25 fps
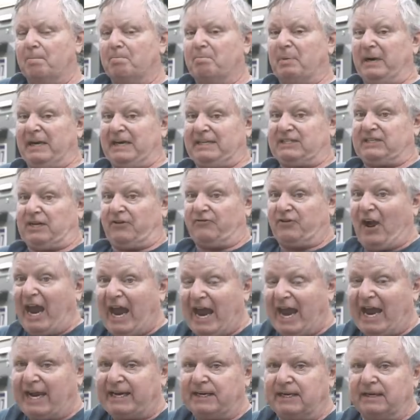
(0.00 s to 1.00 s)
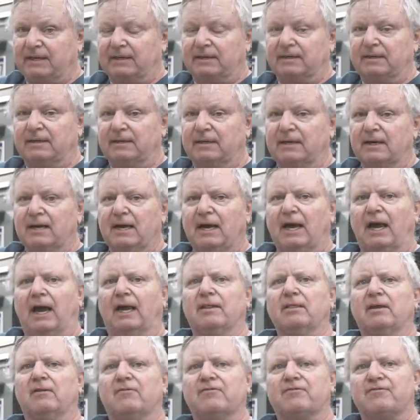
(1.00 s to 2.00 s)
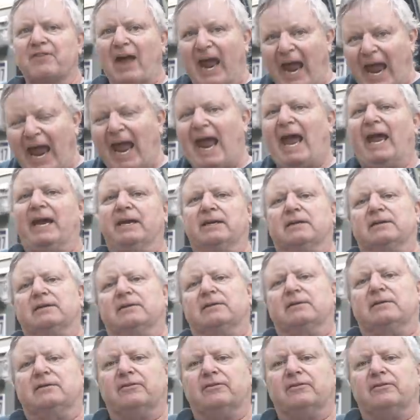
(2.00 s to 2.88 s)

But it's a van! And the van,